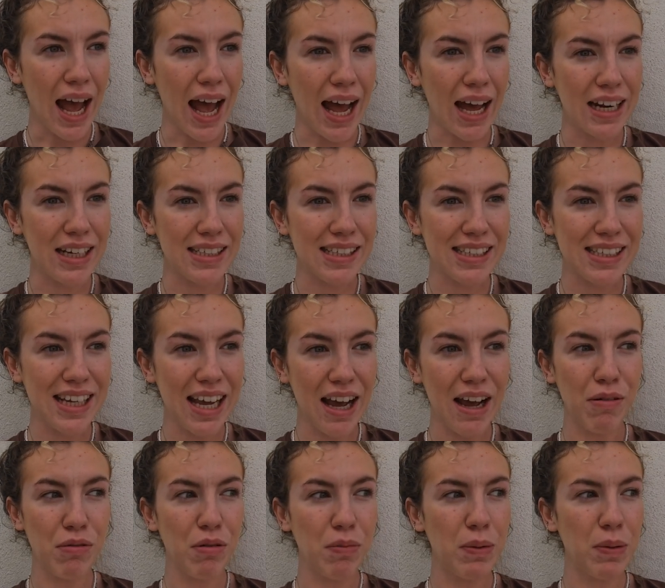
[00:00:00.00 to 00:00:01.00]
And
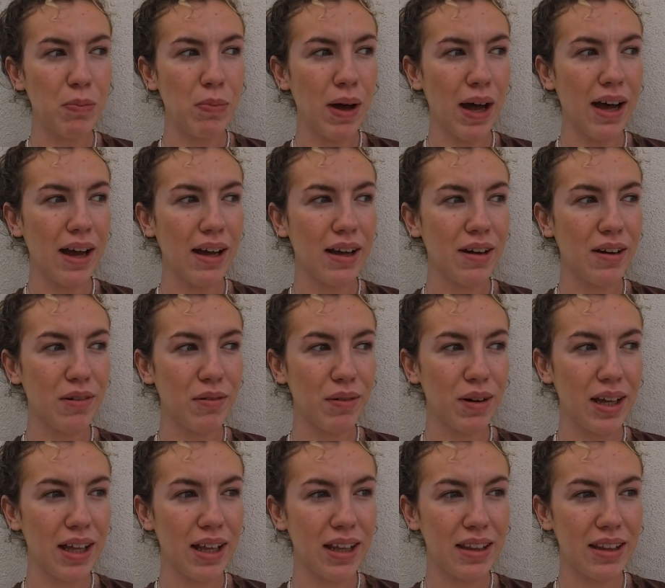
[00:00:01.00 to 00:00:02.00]
yeah, we'll be back
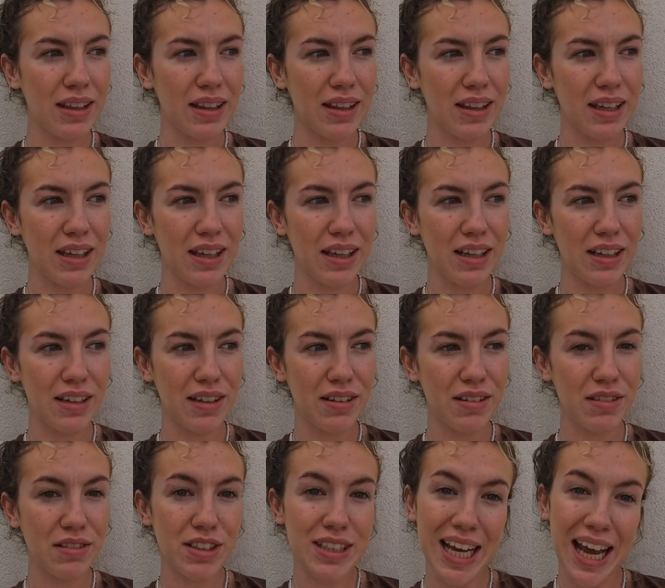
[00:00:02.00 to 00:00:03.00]
with the
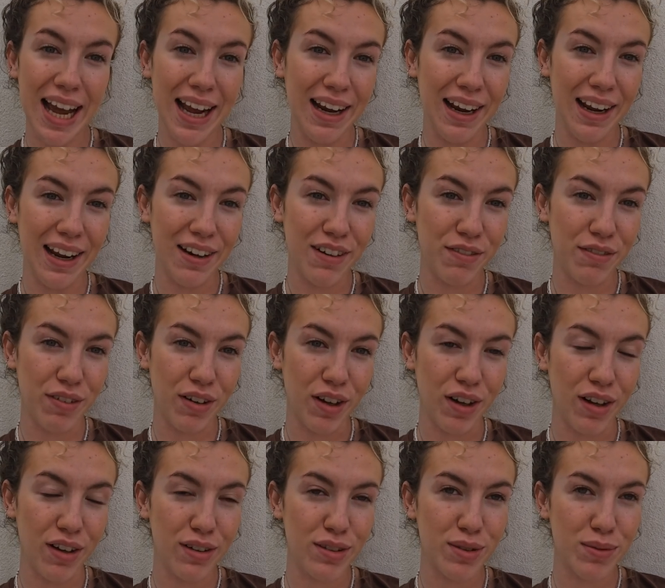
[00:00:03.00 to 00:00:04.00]
Thailand
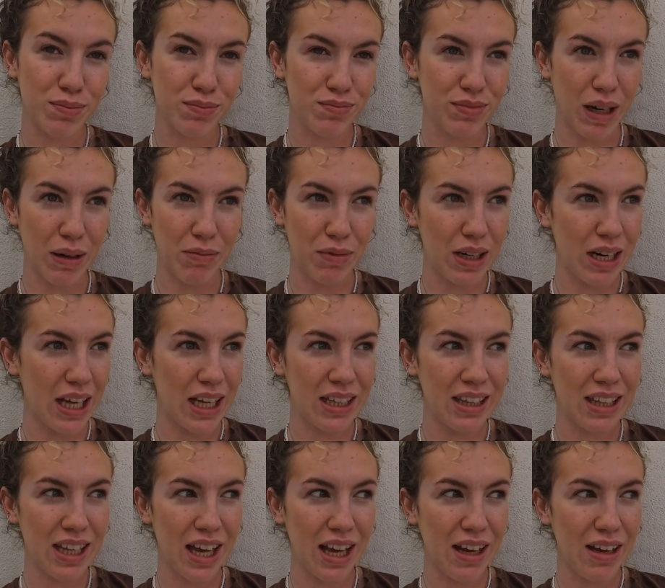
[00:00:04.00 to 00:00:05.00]
vlogs when we
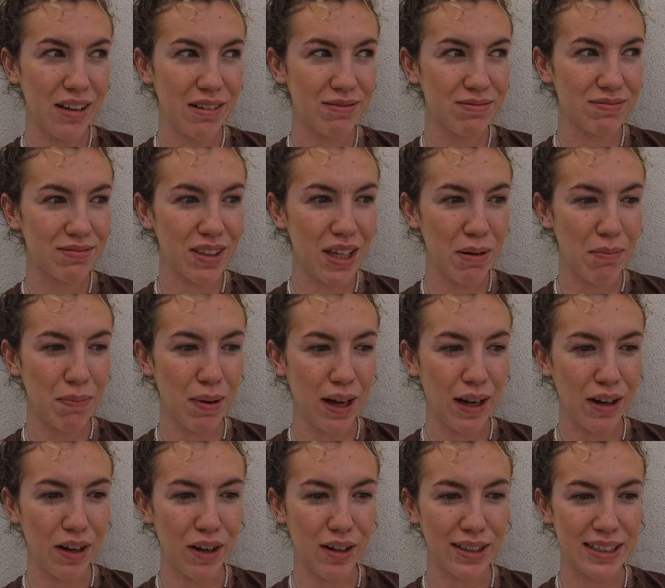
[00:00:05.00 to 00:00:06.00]
land there in
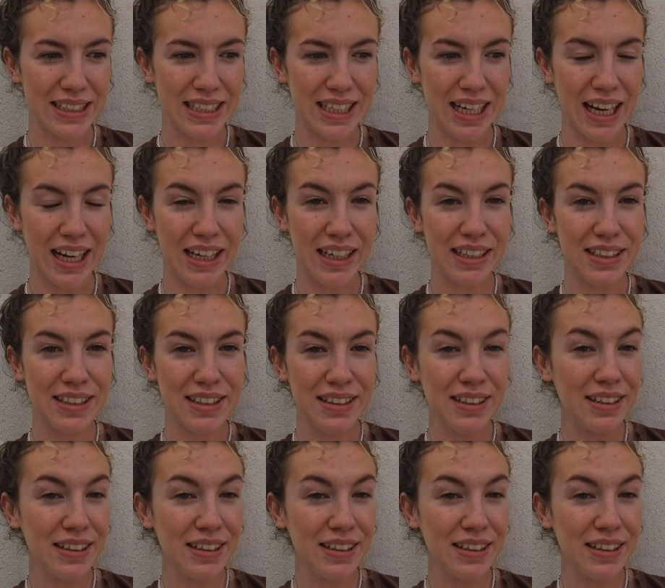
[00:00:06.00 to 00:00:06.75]
Bangkok tonight.